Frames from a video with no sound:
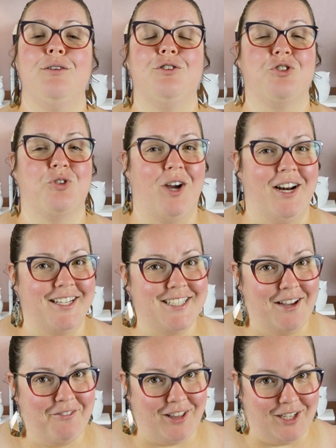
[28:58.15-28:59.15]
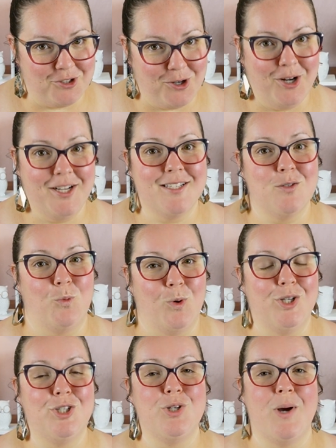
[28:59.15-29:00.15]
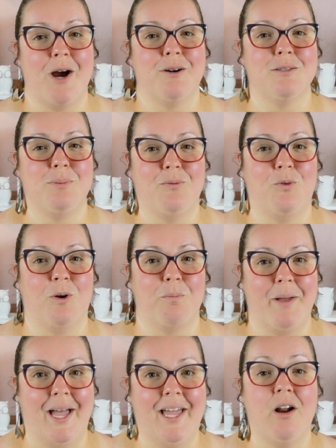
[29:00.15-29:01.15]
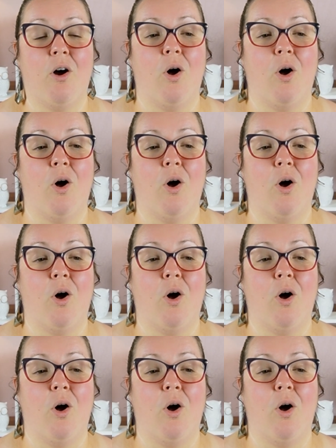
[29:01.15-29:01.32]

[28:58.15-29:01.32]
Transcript: Try not to have electronics one to two hours before bed.